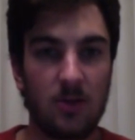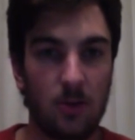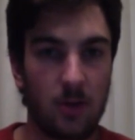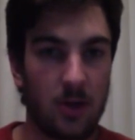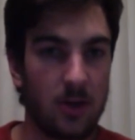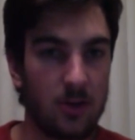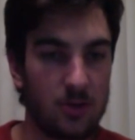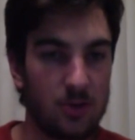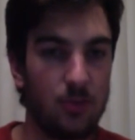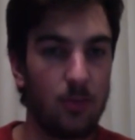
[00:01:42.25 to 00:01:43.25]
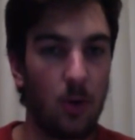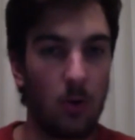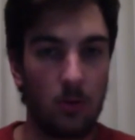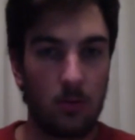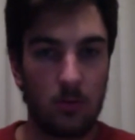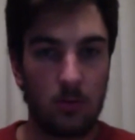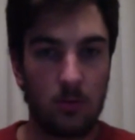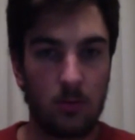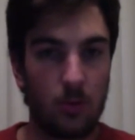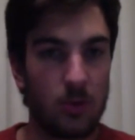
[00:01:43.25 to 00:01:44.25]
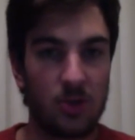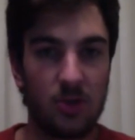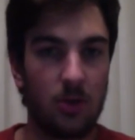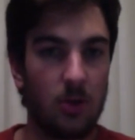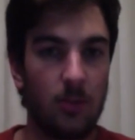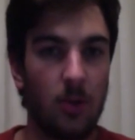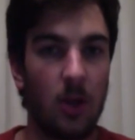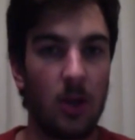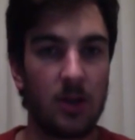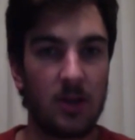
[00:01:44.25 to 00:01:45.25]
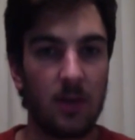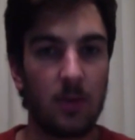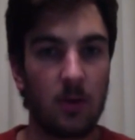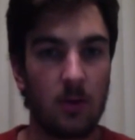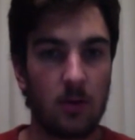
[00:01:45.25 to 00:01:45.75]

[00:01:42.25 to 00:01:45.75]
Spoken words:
located your soup bowl, which is the only bowl on the table.